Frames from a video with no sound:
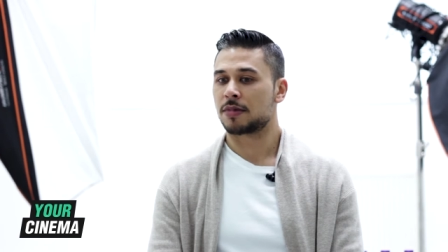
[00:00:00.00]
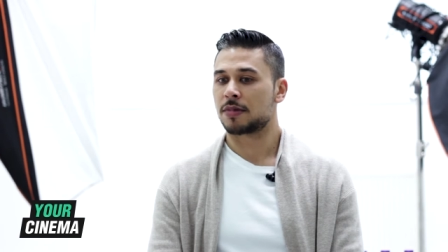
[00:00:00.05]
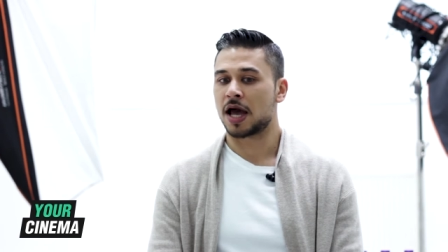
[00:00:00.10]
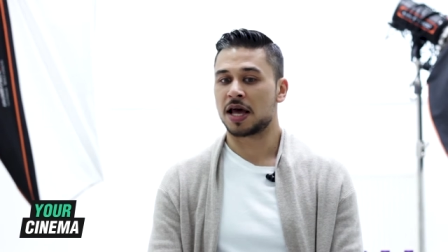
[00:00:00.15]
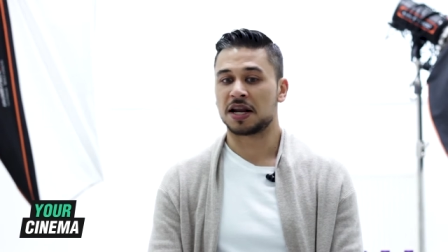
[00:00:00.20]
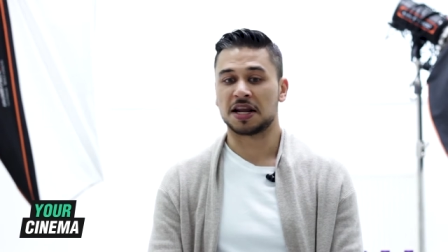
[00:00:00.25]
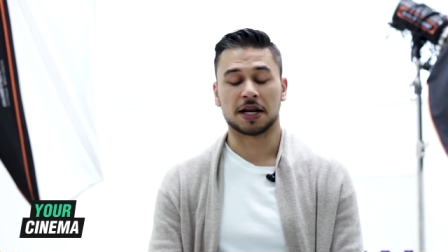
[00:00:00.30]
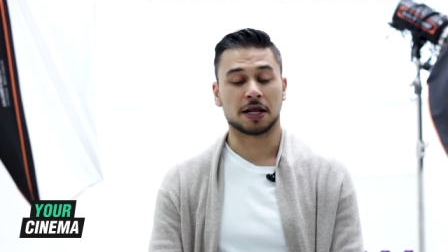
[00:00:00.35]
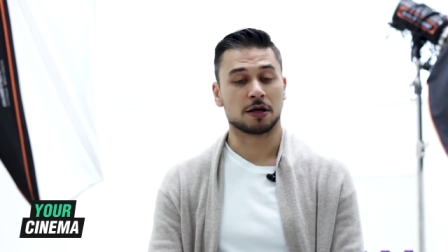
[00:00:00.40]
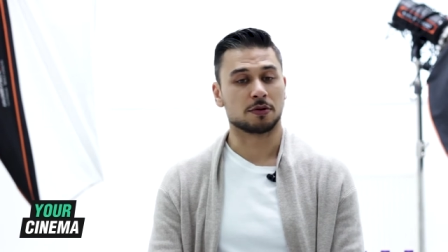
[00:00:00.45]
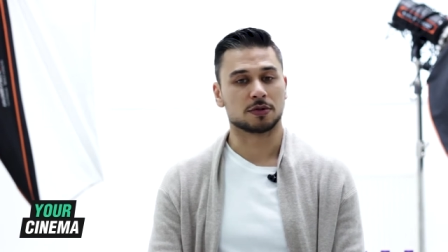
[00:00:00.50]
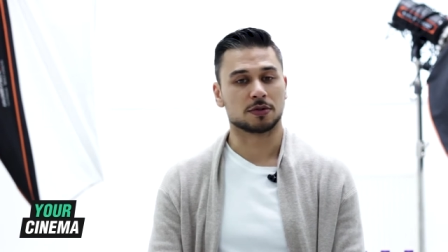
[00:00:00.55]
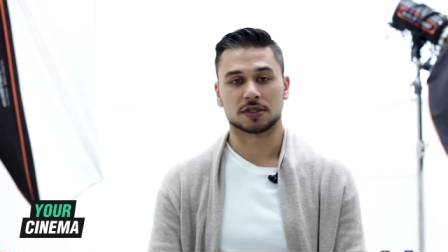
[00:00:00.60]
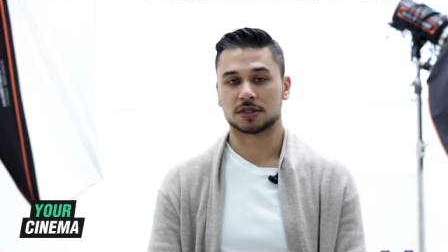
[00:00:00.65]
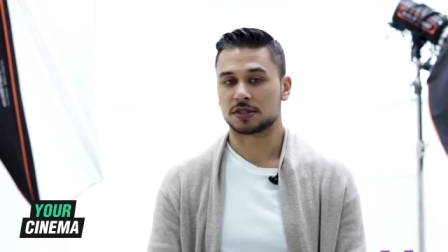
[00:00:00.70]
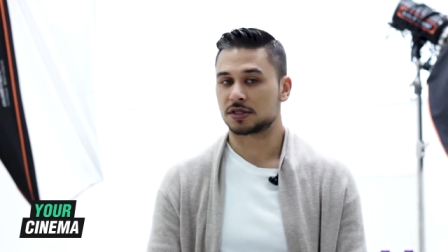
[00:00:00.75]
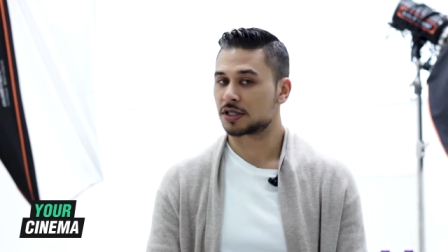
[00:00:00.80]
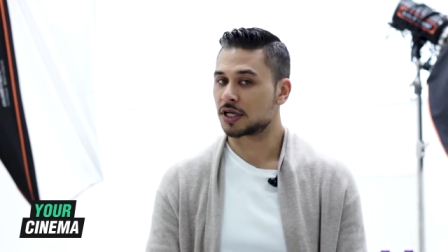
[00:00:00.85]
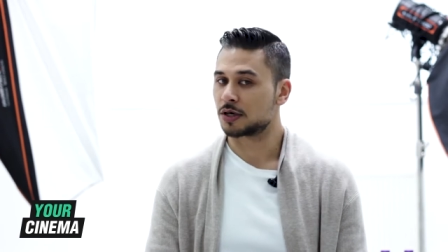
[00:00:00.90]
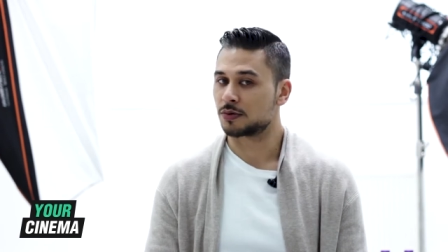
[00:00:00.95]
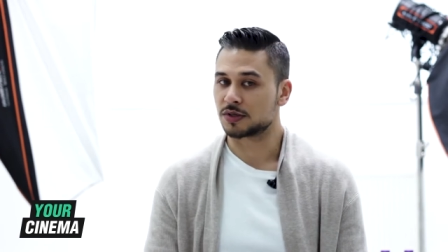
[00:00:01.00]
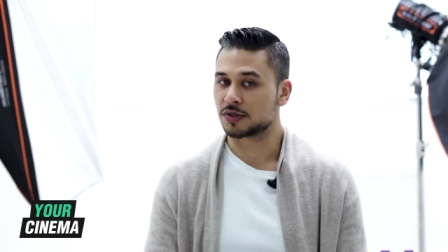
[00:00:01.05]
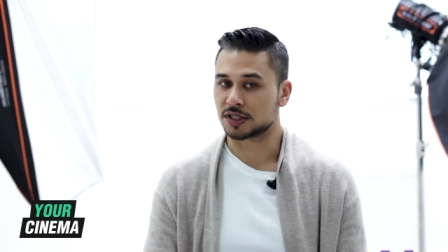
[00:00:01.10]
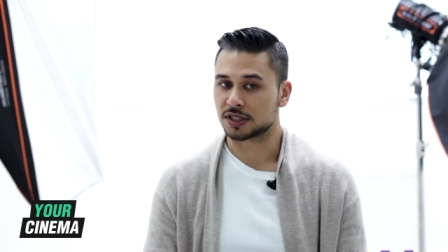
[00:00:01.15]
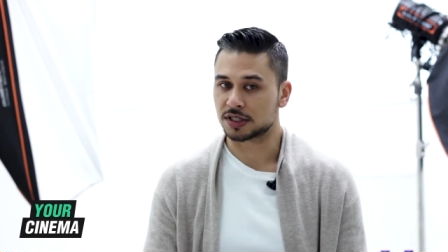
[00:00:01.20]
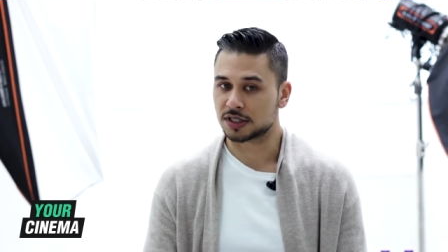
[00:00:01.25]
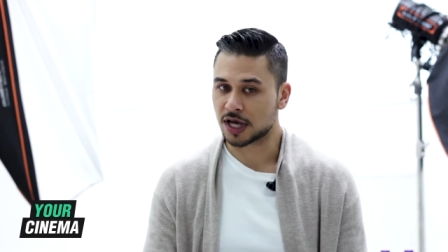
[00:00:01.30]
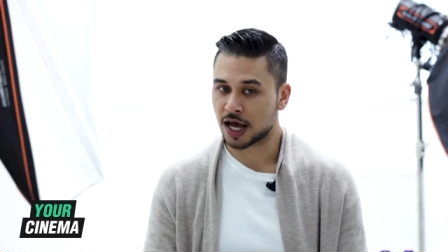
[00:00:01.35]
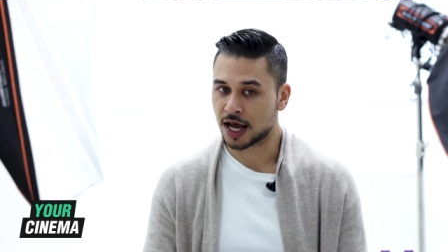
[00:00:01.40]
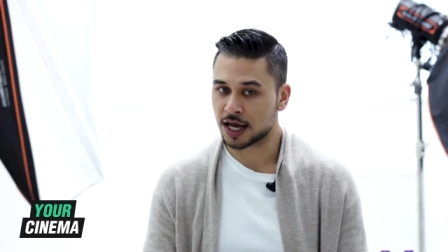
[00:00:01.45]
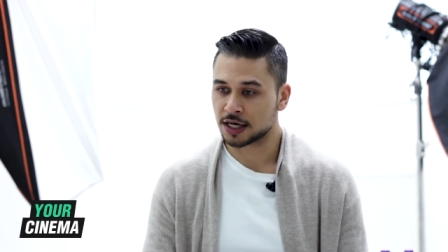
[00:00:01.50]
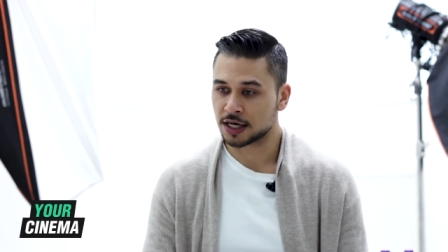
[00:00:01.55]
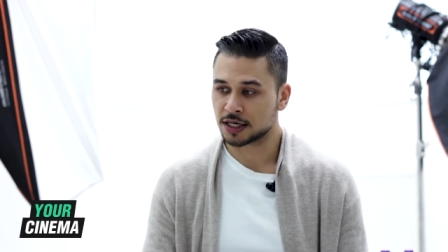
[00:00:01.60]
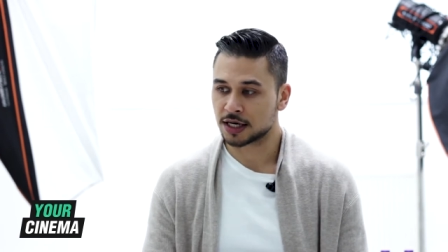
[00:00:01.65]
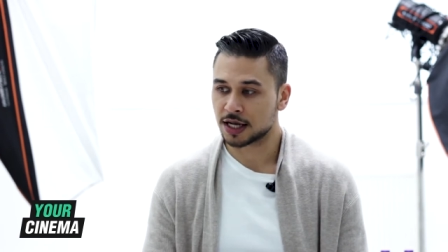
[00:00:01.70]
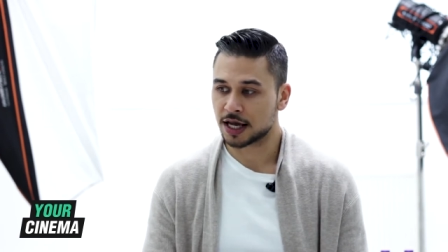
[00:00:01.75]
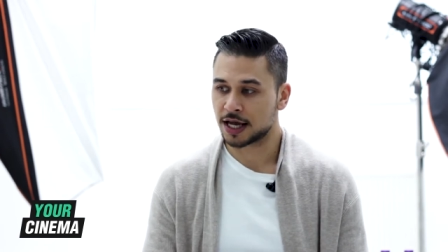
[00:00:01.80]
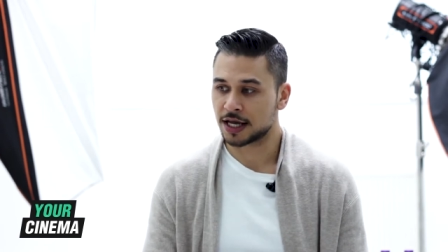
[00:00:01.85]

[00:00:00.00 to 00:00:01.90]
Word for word: and then it was it was done.